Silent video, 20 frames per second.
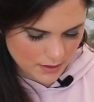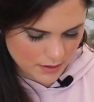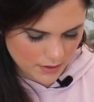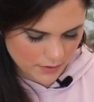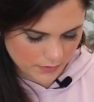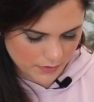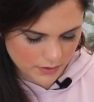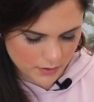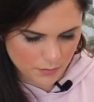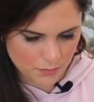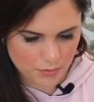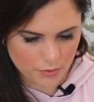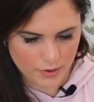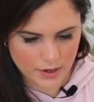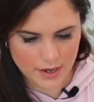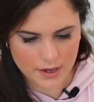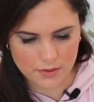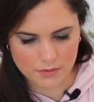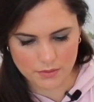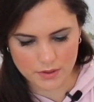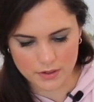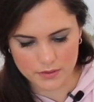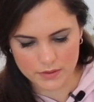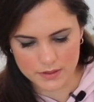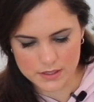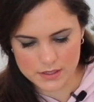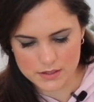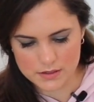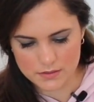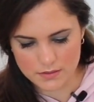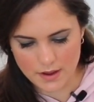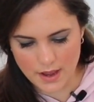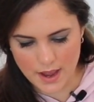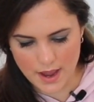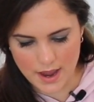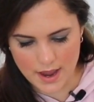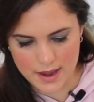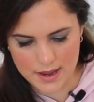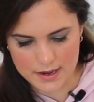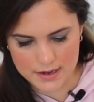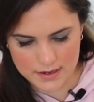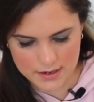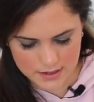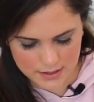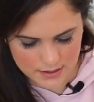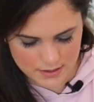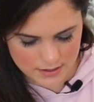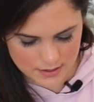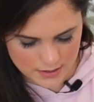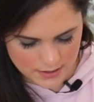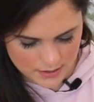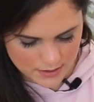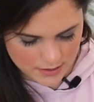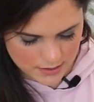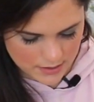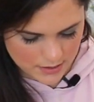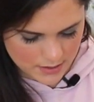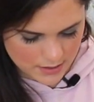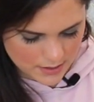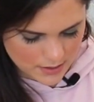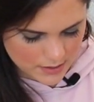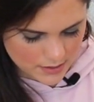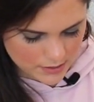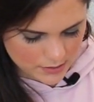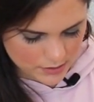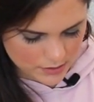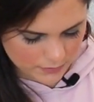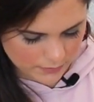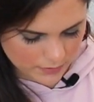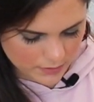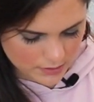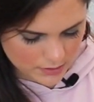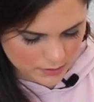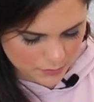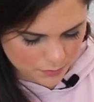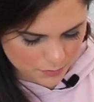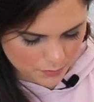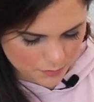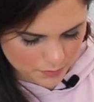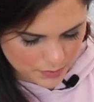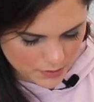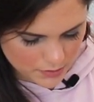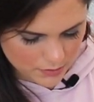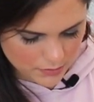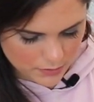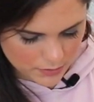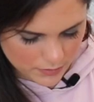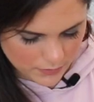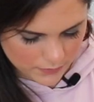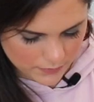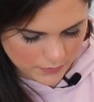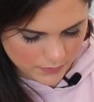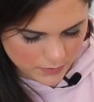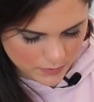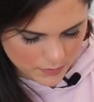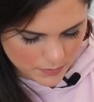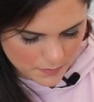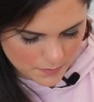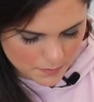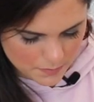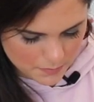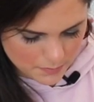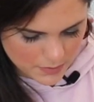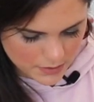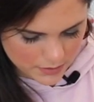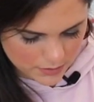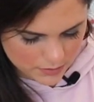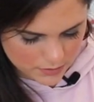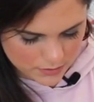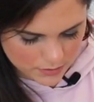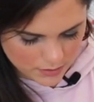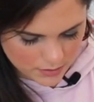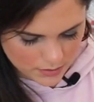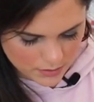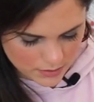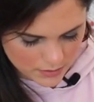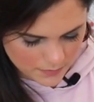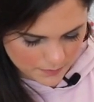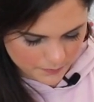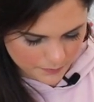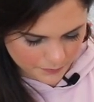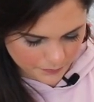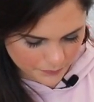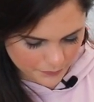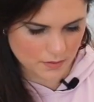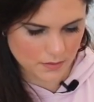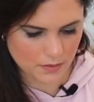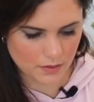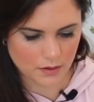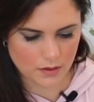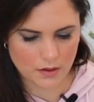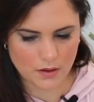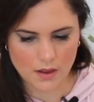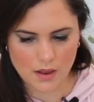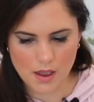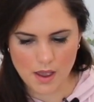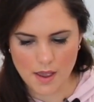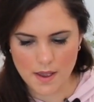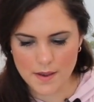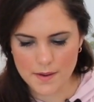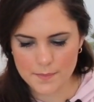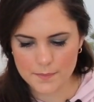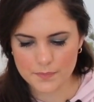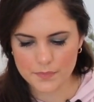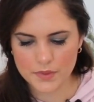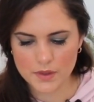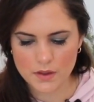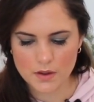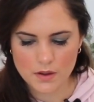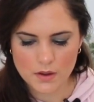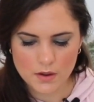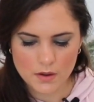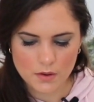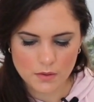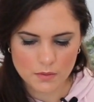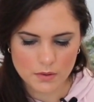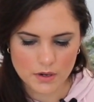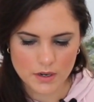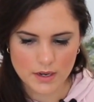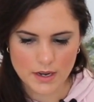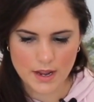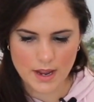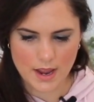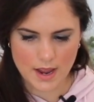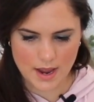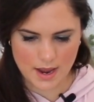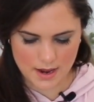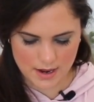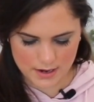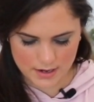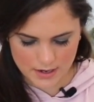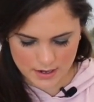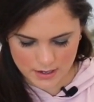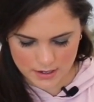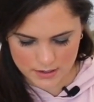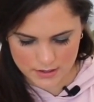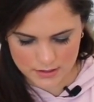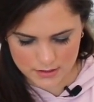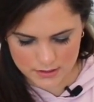of the bread, we're going to add some of this beautiful mustard. Okay, we're gonna add